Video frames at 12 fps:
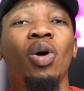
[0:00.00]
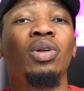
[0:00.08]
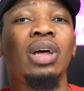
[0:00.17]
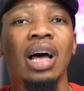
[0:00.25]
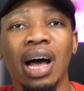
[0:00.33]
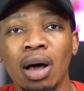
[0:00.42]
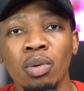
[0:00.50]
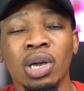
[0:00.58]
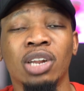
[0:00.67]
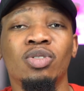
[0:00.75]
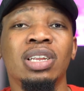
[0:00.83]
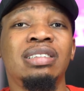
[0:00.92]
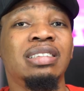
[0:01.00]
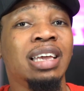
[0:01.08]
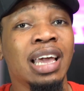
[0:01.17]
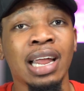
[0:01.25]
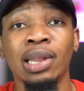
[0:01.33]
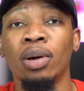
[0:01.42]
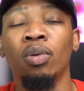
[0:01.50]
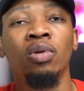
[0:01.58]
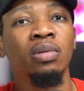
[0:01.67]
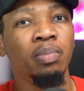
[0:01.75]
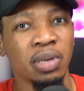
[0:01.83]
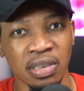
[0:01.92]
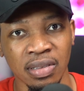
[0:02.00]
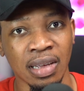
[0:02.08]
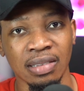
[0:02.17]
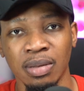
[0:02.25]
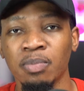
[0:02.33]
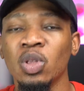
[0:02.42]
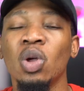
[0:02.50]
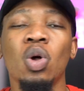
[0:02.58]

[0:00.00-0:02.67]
on how you can actually scale your own business.